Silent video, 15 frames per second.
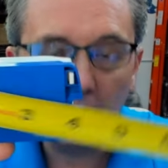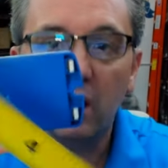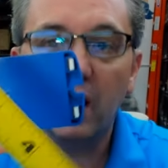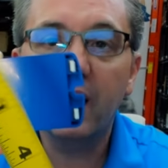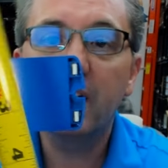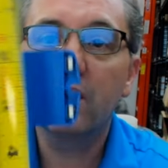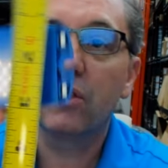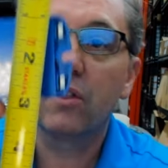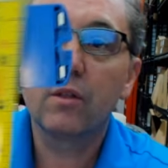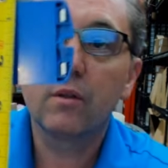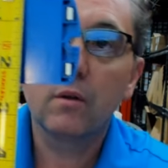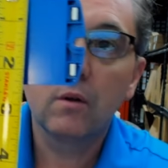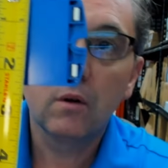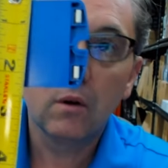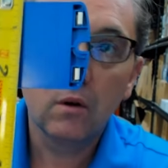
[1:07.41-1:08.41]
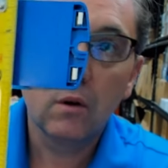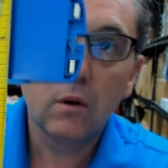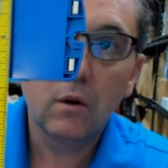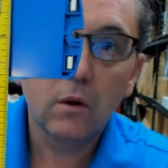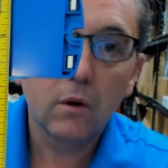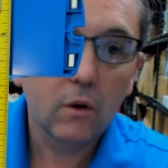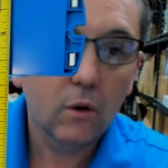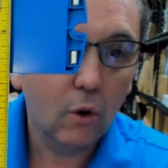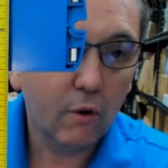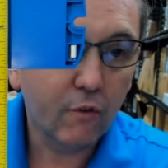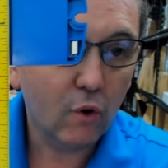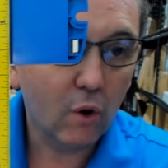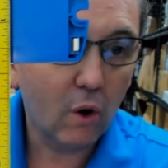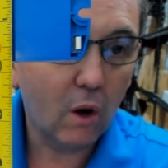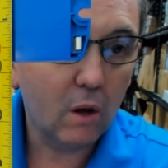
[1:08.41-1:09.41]
length,
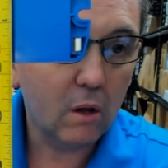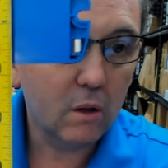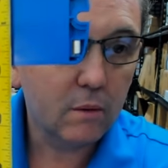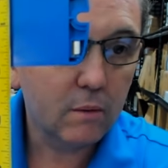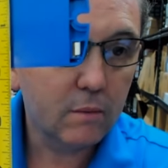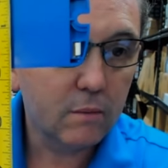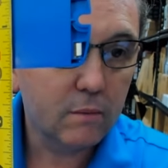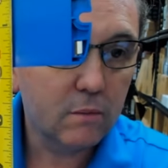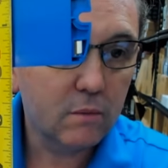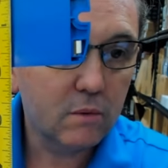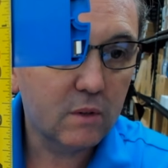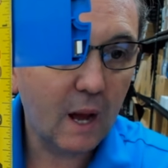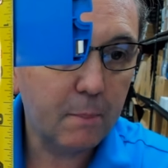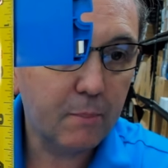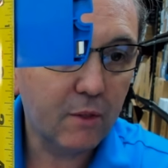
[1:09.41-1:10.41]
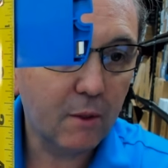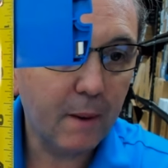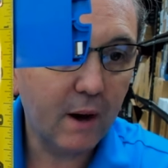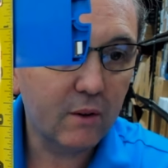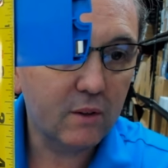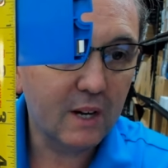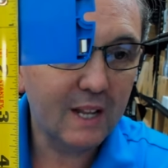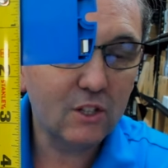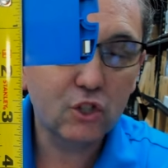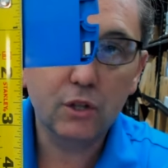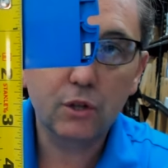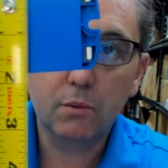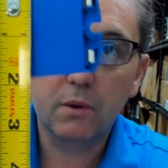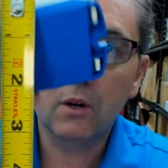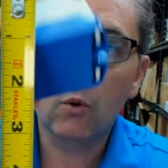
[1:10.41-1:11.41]
overall depth about inch
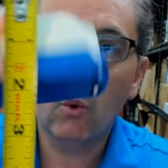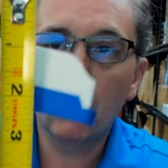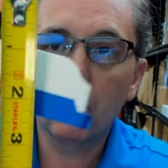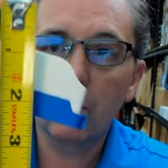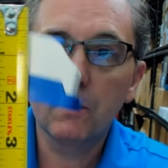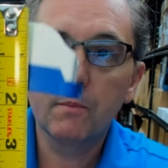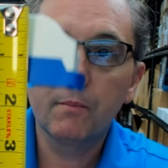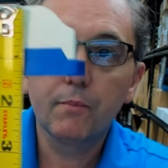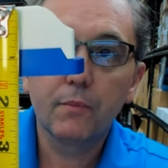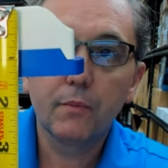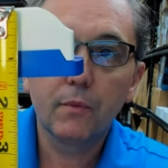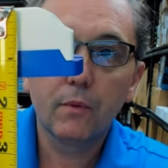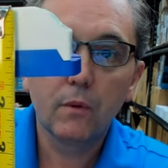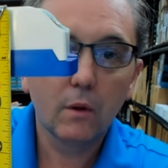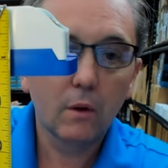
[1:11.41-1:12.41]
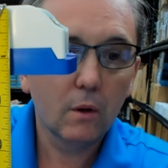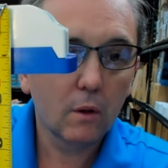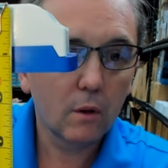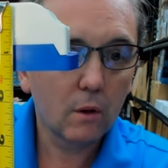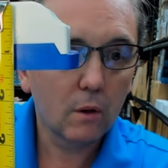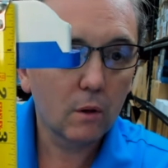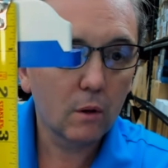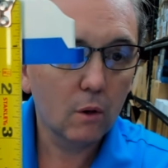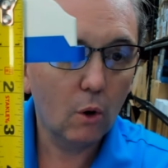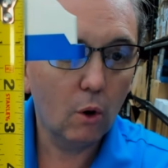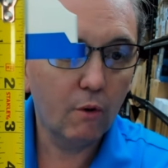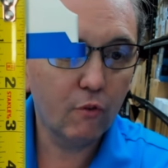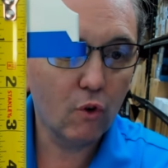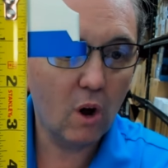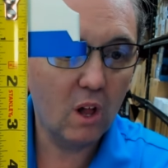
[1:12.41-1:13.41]
and 3 quarter,
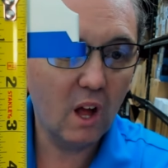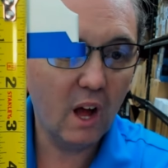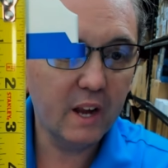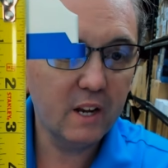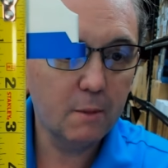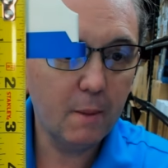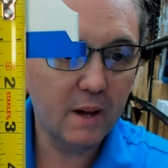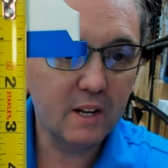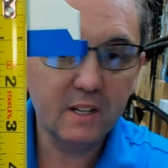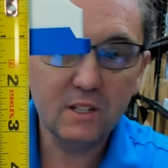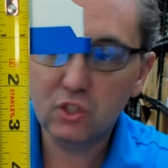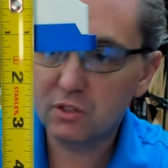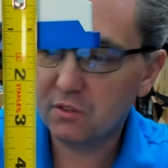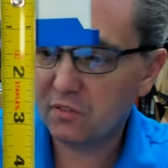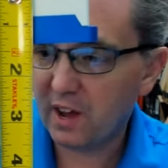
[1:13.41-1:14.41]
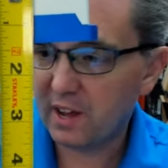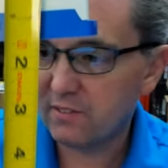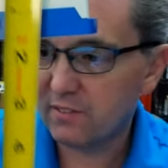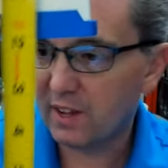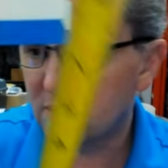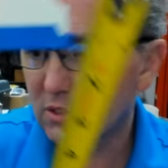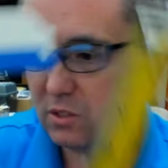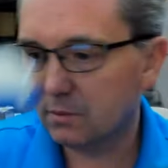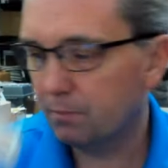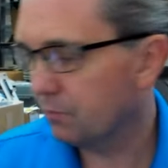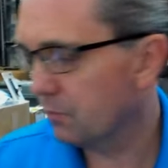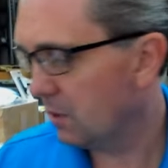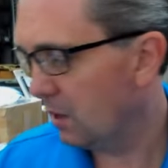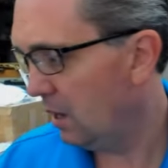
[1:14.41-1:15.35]
overall height about an inch and 5 eighths.